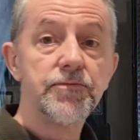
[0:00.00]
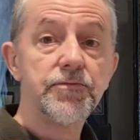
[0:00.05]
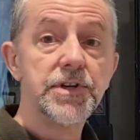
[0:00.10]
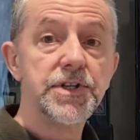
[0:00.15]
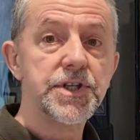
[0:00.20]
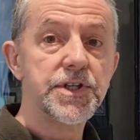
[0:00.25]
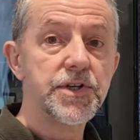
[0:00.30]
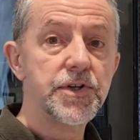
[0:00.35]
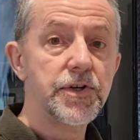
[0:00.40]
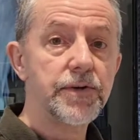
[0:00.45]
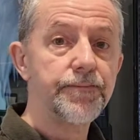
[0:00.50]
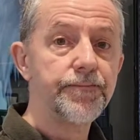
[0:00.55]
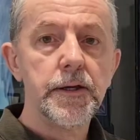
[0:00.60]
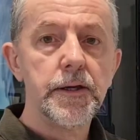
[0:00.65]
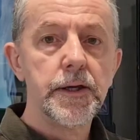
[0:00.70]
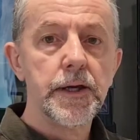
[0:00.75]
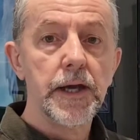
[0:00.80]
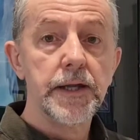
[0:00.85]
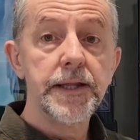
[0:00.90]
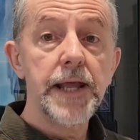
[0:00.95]
return.
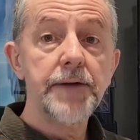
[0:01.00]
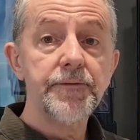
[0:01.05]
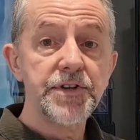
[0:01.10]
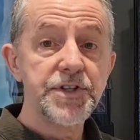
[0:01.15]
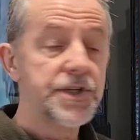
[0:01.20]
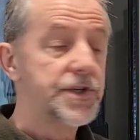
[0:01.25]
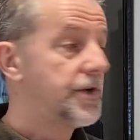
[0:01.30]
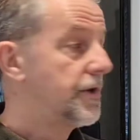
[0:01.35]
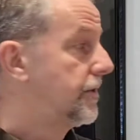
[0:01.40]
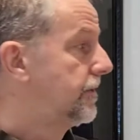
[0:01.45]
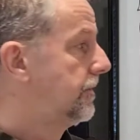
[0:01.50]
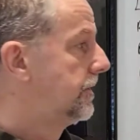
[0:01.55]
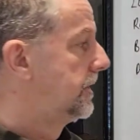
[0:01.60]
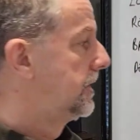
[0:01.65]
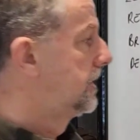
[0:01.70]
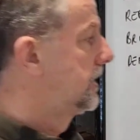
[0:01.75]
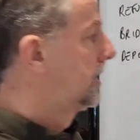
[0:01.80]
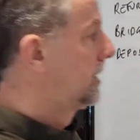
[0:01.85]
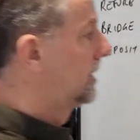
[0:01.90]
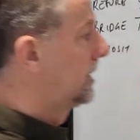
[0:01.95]
And that return
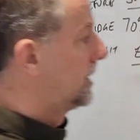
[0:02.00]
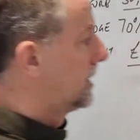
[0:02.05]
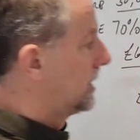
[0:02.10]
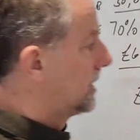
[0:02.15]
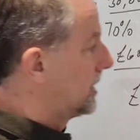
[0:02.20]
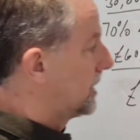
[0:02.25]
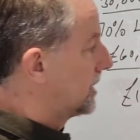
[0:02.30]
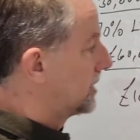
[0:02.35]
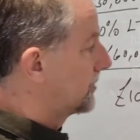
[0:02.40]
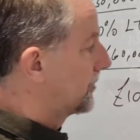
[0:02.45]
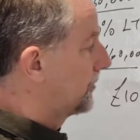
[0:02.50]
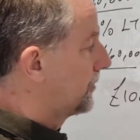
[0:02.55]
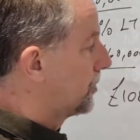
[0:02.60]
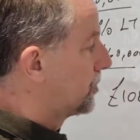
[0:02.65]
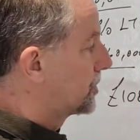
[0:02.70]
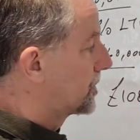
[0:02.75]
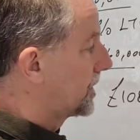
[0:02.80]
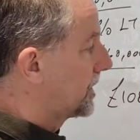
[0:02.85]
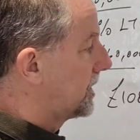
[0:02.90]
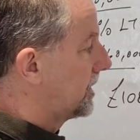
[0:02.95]
is
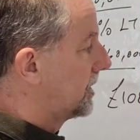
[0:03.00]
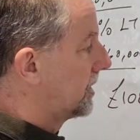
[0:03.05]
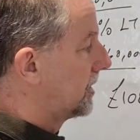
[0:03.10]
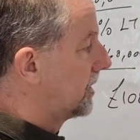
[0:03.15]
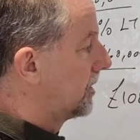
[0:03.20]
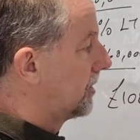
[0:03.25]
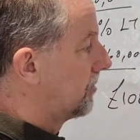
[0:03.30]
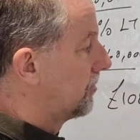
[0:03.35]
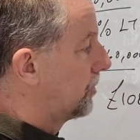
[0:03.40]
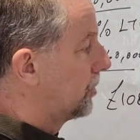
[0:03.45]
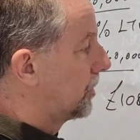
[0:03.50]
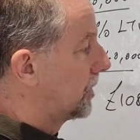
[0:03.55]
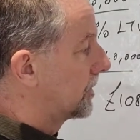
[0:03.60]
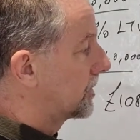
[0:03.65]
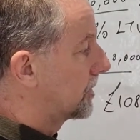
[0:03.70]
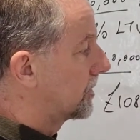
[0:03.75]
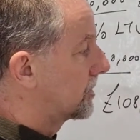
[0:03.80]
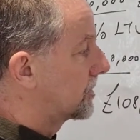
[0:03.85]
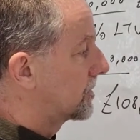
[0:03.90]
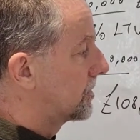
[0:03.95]

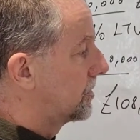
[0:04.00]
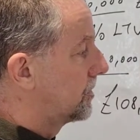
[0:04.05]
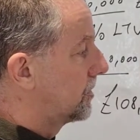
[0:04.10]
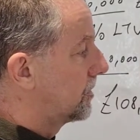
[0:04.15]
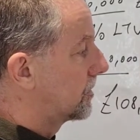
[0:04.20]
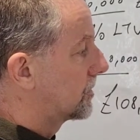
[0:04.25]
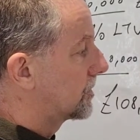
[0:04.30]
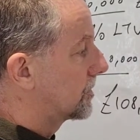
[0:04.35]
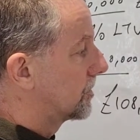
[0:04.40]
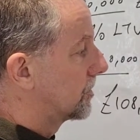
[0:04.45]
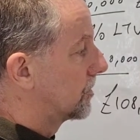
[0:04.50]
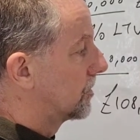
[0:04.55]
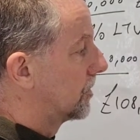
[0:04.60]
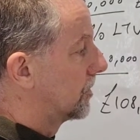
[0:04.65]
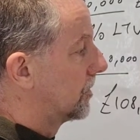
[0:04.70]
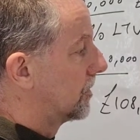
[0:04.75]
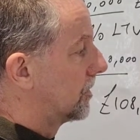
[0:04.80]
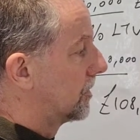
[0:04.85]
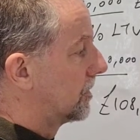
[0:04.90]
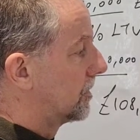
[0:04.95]

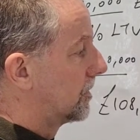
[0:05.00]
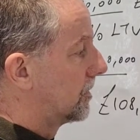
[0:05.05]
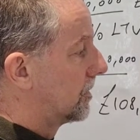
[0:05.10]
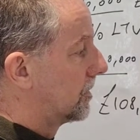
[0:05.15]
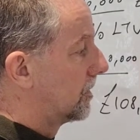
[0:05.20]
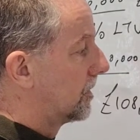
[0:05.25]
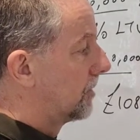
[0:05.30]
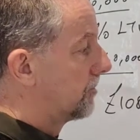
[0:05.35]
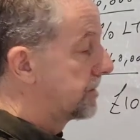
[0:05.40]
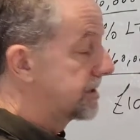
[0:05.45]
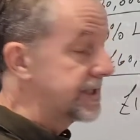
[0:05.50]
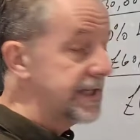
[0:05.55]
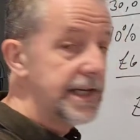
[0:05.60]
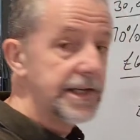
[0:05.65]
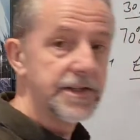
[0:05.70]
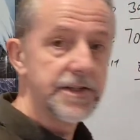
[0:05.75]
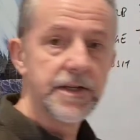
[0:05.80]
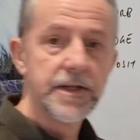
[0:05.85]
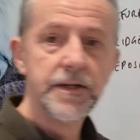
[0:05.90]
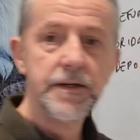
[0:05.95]

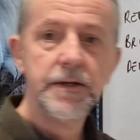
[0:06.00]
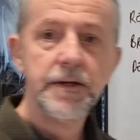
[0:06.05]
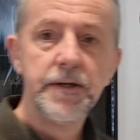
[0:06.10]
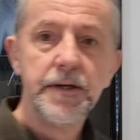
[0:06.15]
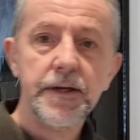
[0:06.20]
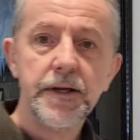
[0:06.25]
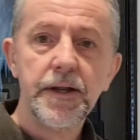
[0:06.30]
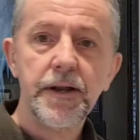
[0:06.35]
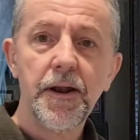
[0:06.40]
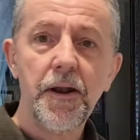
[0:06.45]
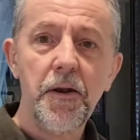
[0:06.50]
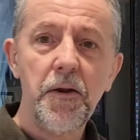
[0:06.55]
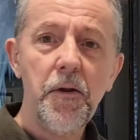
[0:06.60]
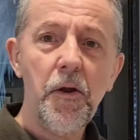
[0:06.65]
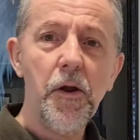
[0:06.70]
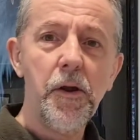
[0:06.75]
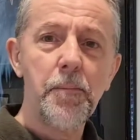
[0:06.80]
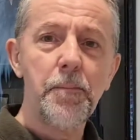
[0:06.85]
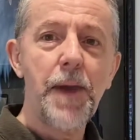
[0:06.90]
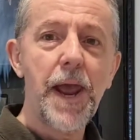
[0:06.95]
40.22%. Not
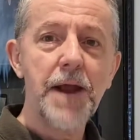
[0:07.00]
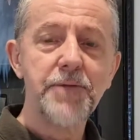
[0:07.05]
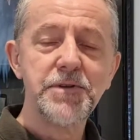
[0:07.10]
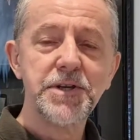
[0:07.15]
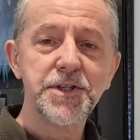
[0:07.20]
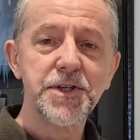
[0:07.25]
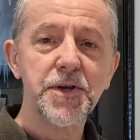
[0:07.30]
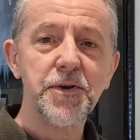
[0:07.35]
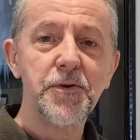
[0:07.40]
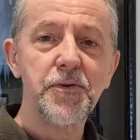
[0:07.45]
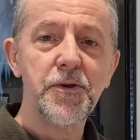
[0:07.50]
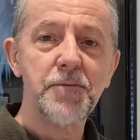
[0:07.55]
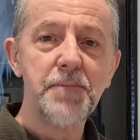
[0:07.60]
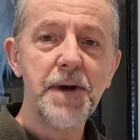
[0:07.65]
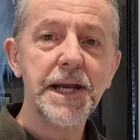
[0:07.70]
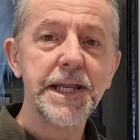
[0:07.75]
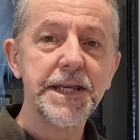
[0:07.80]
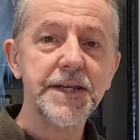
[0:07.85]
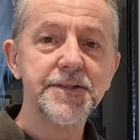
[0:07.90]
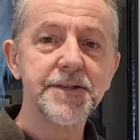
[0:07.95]
a bad return on your
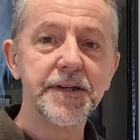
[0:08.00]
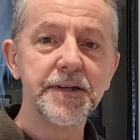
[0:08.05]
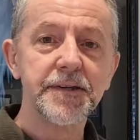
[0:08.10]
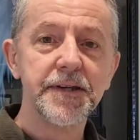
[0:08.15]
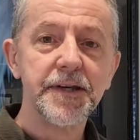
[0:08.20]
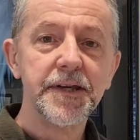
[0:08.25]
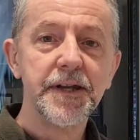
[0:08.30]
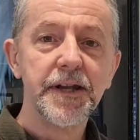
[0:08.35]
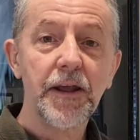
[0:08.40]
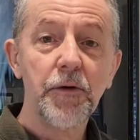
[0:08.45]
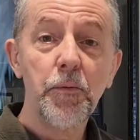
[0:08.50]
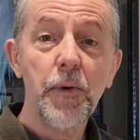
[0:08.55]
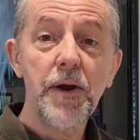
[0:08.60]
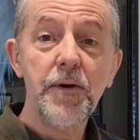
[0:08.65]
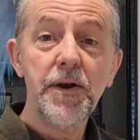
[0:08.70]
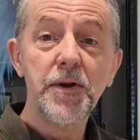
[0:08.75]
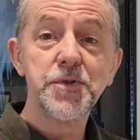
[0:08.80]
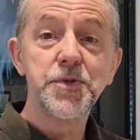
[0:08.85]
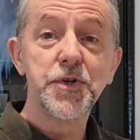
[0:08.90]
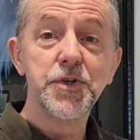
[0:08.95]
money, is it? Now, where
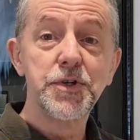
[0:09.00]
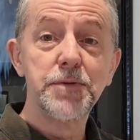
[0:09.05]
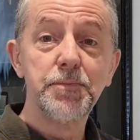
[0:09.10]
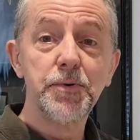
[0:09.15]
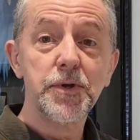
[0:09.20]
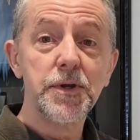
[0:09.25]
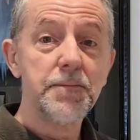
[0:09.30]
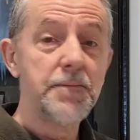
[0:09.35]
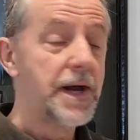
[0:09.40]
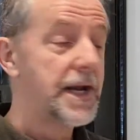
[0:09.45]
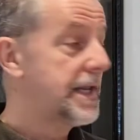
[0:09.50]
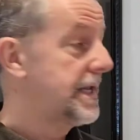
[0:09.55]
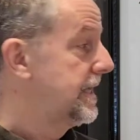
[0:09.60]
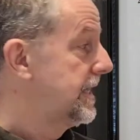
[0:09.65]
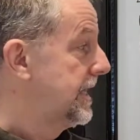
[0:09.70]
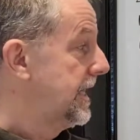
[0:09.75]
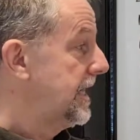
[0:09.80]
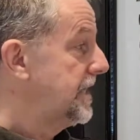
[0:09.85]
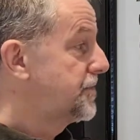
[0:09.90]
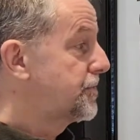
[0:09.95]
else could you put your money
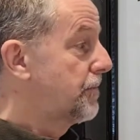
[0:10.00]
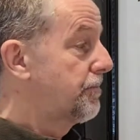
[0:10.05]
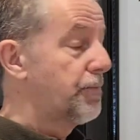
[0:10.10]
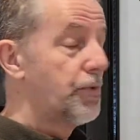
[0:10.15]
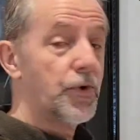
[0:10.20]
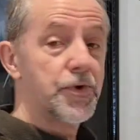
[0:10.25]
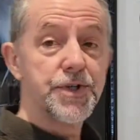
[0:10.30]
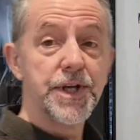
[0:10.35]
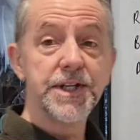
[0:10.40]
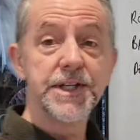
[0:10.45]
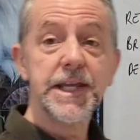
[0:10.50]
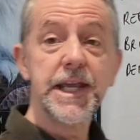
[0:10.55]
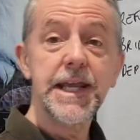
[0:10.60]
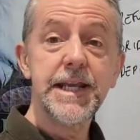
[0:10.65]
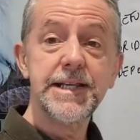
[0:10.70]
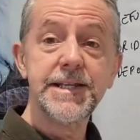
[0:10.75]
into a project in